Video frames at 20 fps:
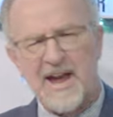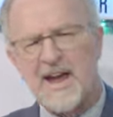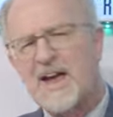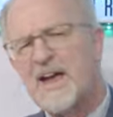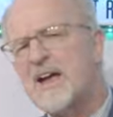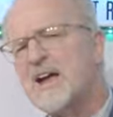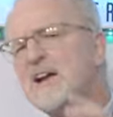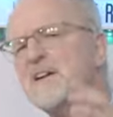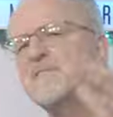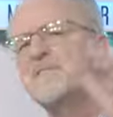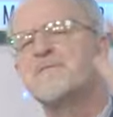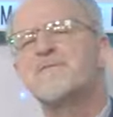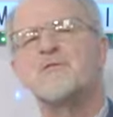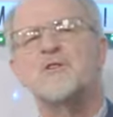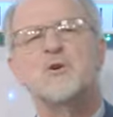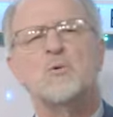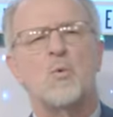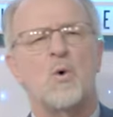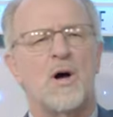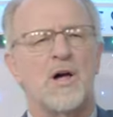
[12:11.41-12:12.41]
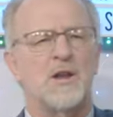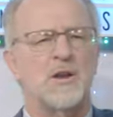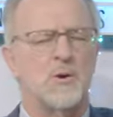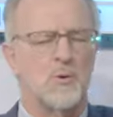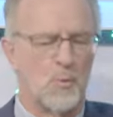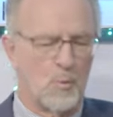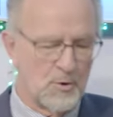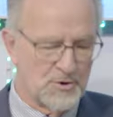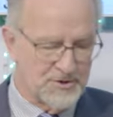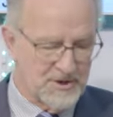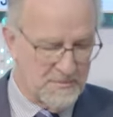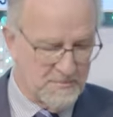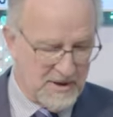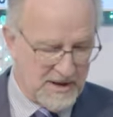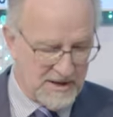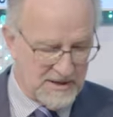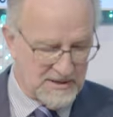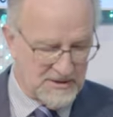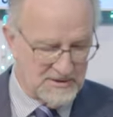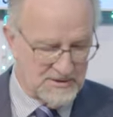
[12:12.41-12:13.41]
everyone was
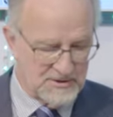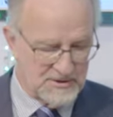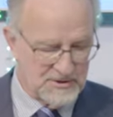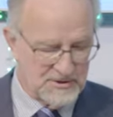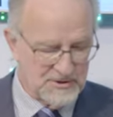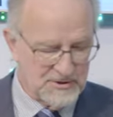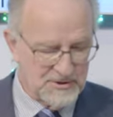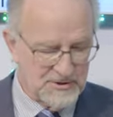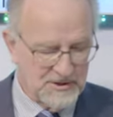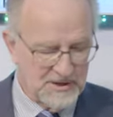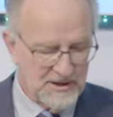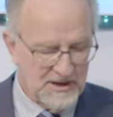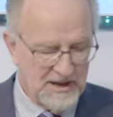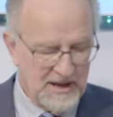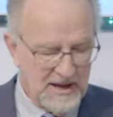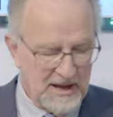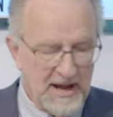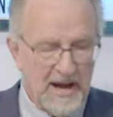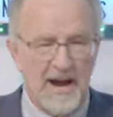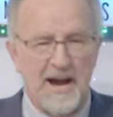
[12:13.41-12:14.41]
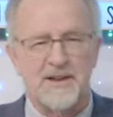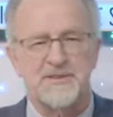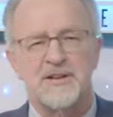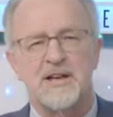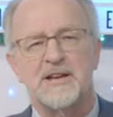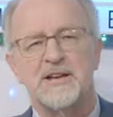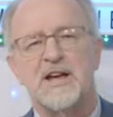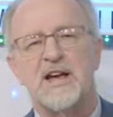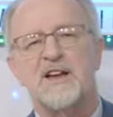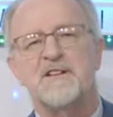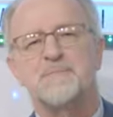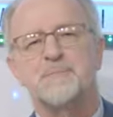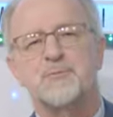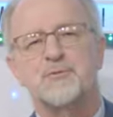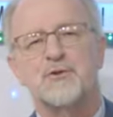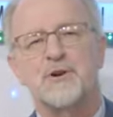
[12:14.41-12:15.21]
amazed and they gave